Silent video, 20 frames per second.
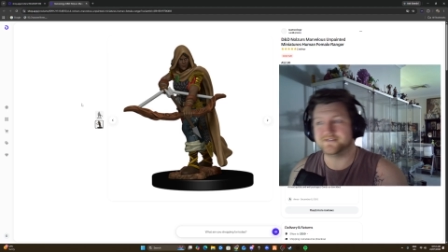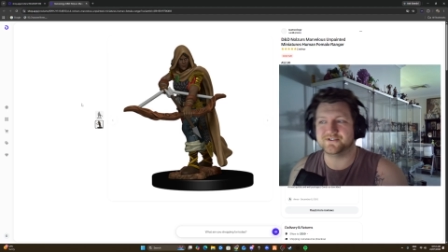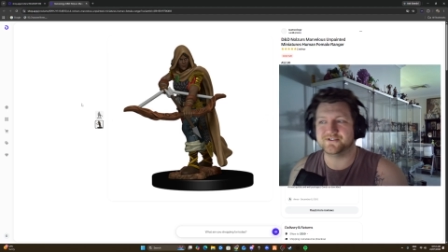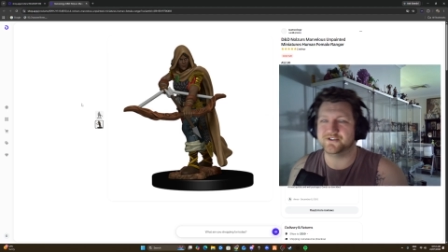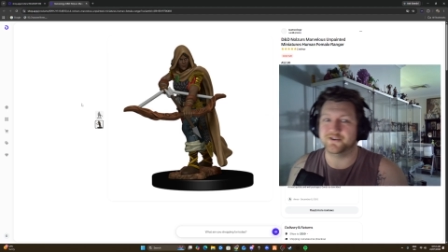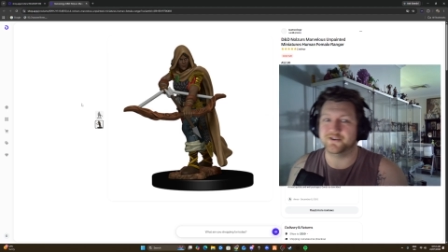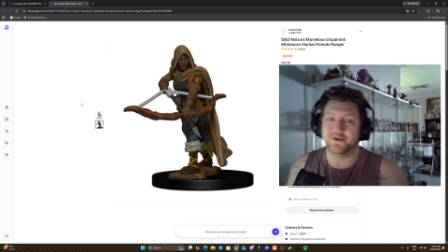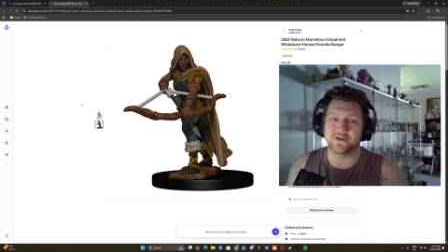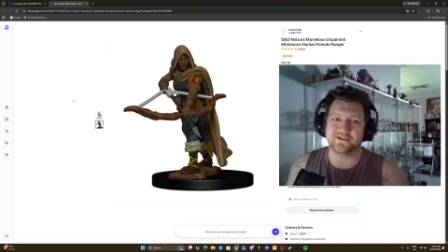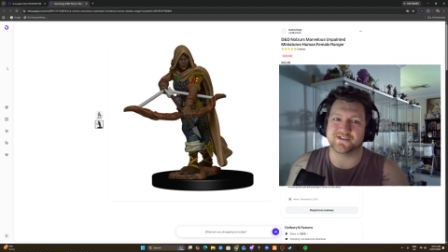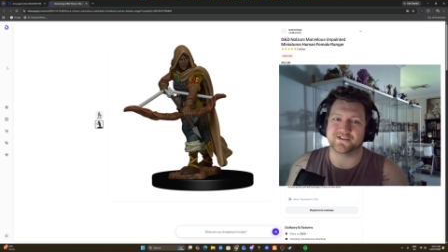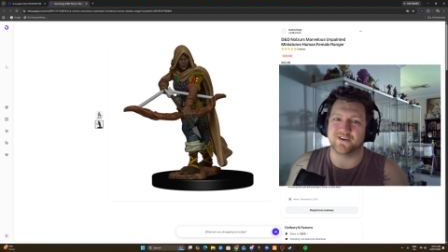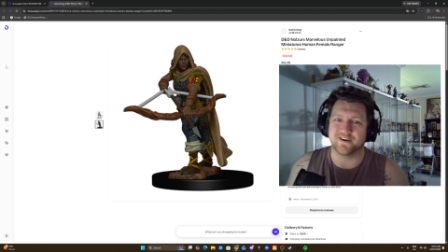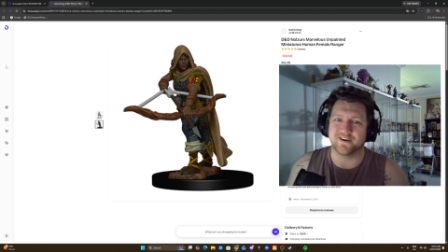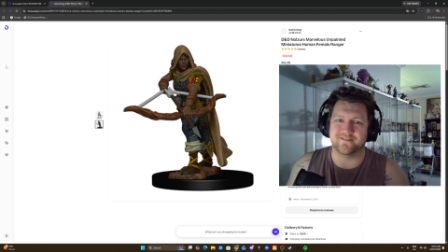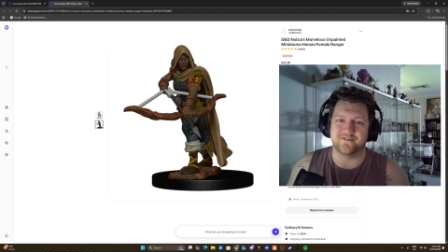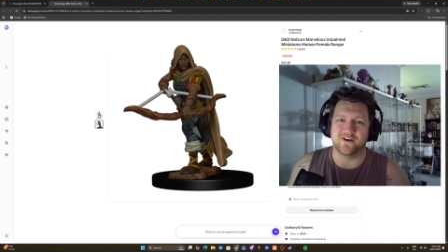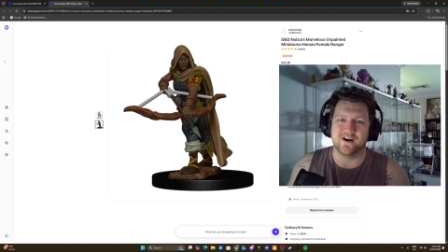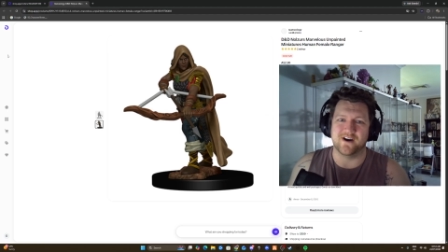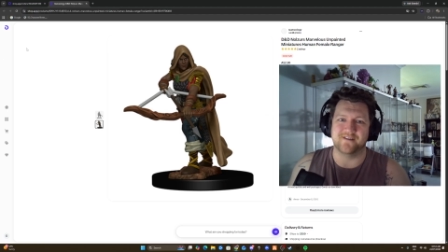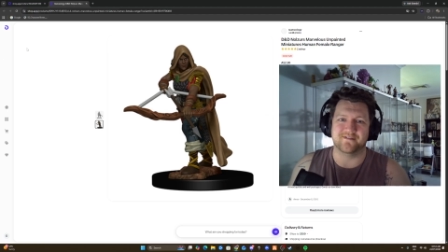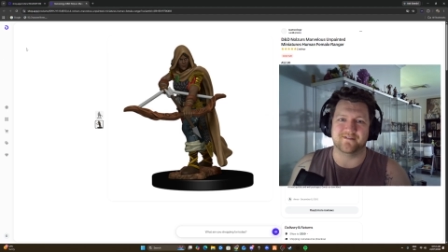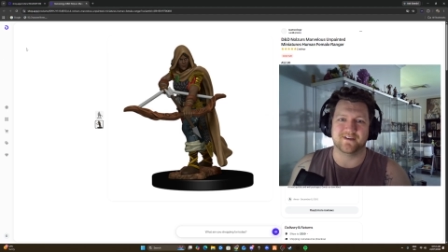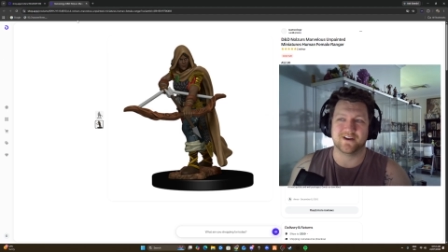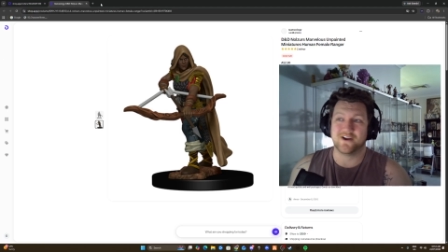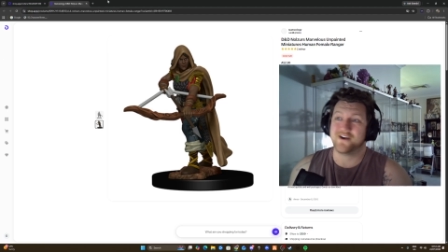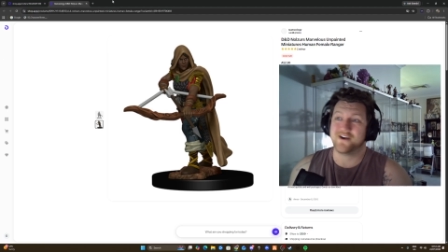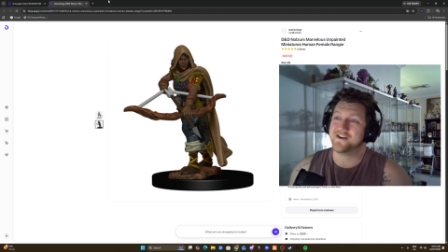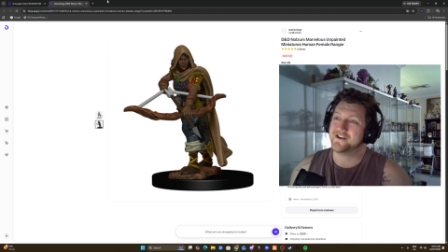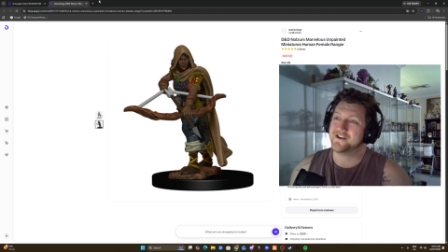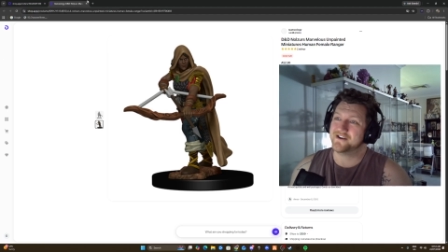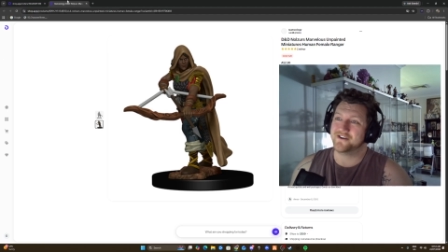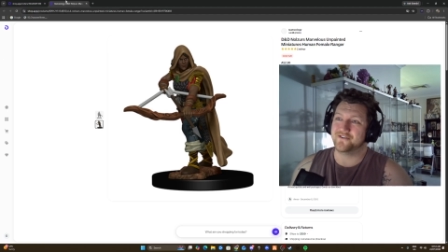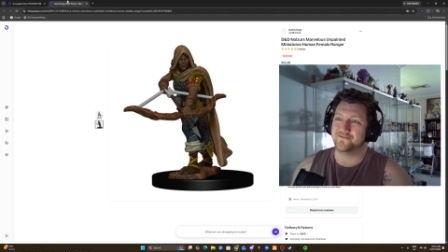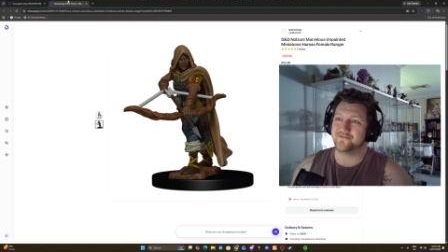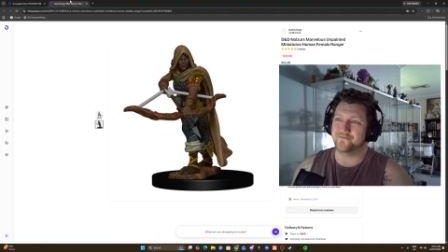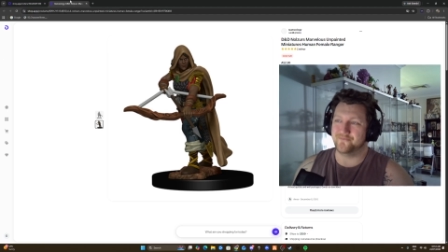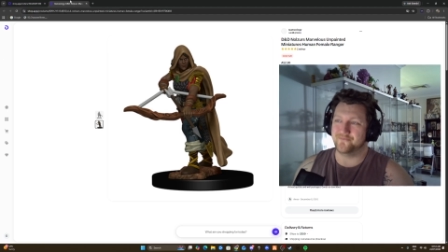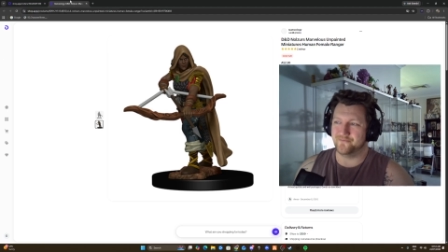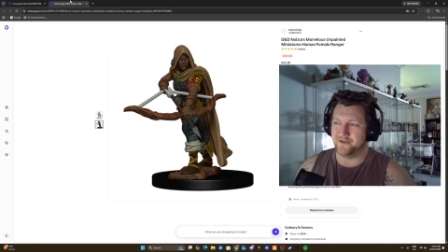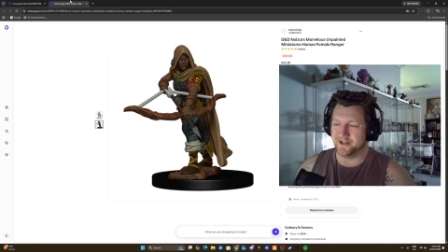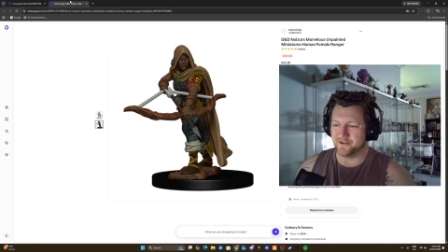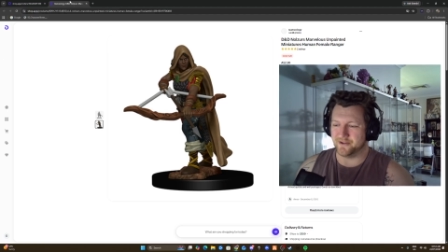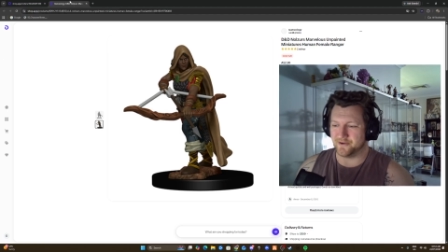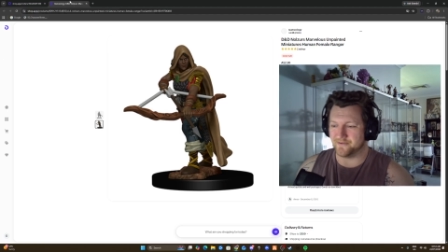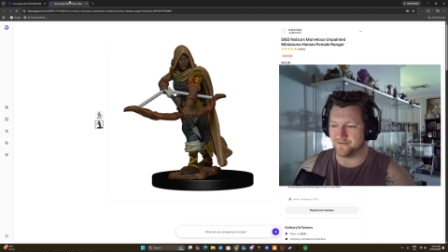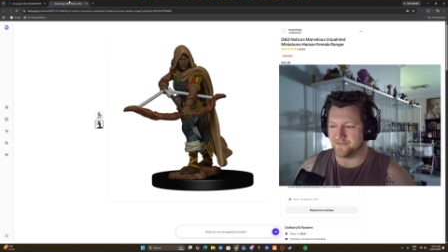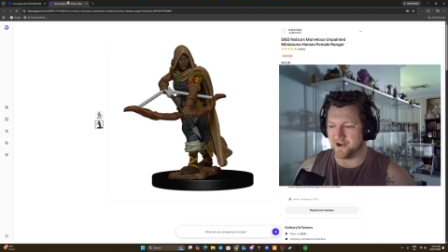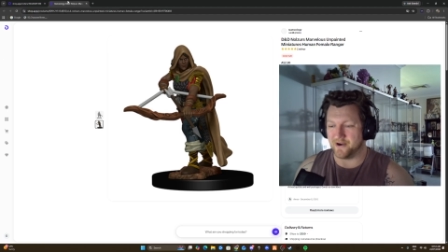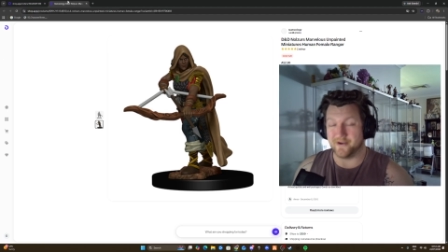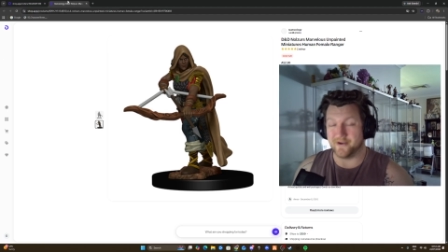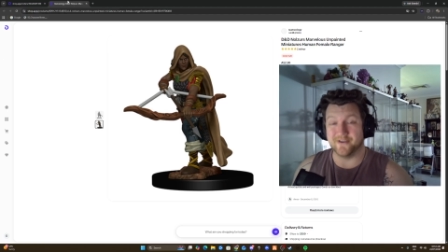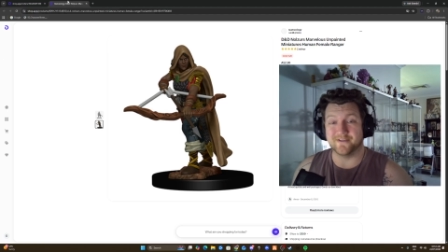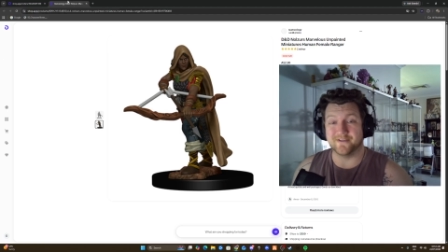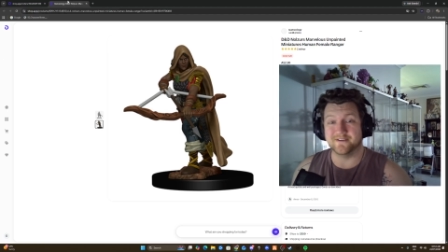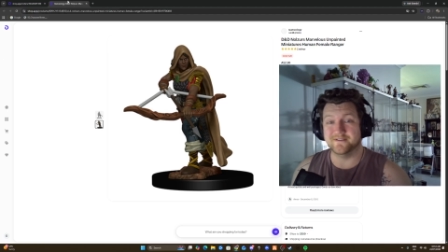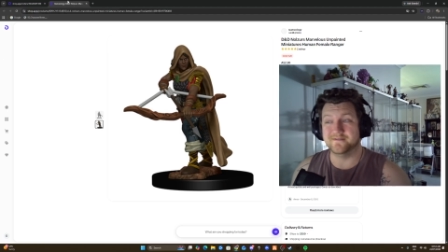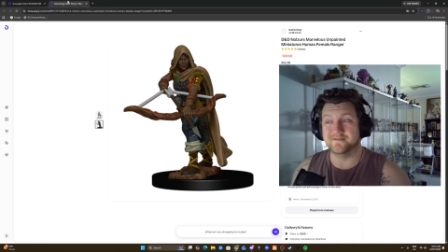$2.95. Really good value.